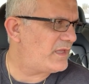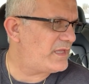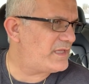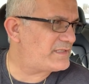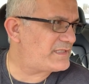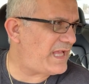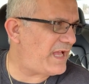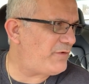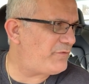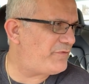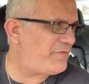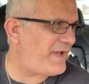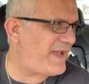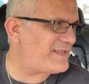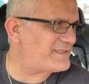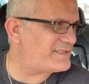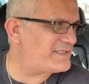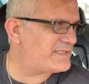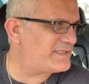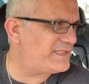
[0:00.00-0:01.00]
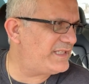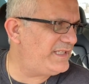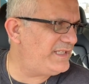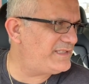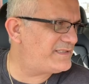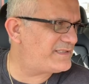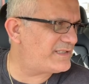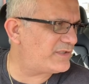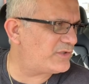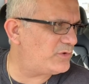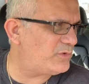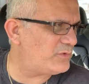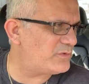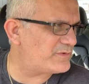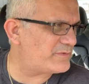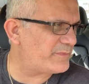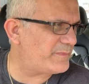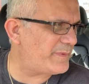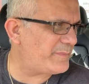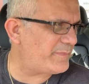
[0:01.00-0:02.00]
is how fast it heats and cools.
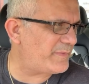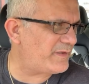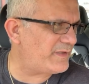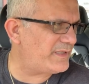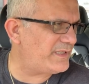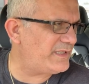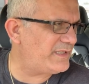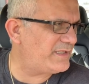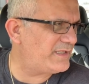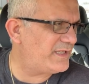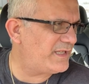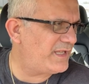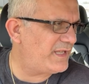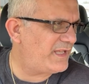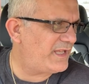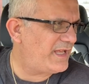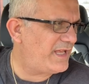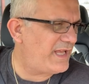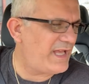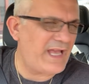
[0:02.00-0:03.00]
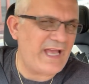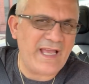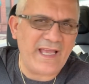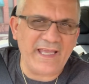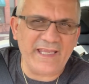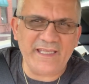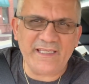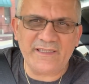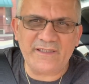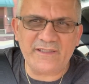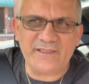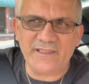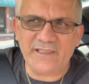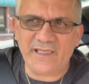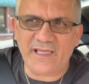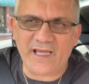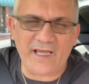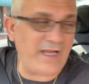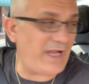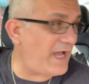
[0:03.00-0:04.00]
Remember, honey? It
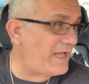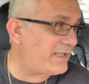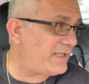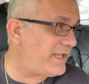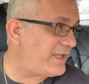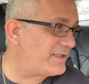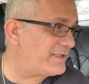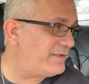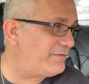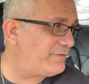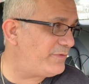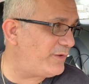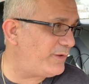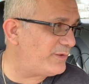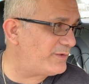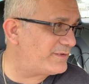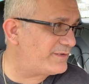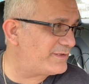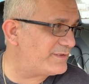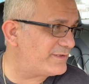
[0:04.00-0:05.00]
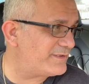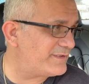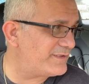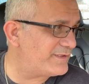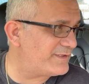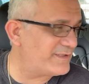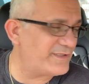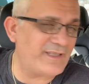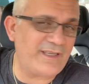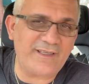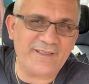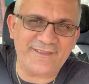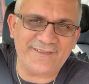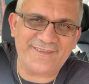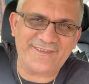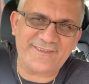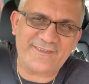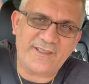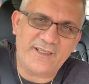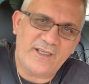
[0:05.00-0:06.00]
unlike the Volt.
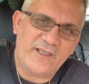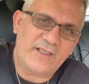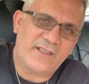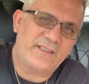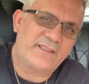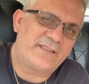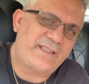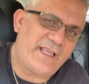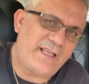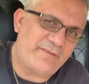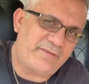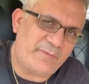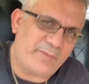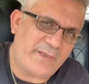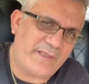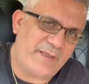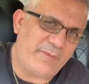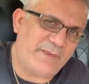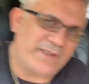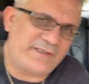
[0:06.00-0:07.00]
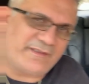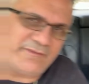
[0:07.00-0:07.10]
Tell everybody about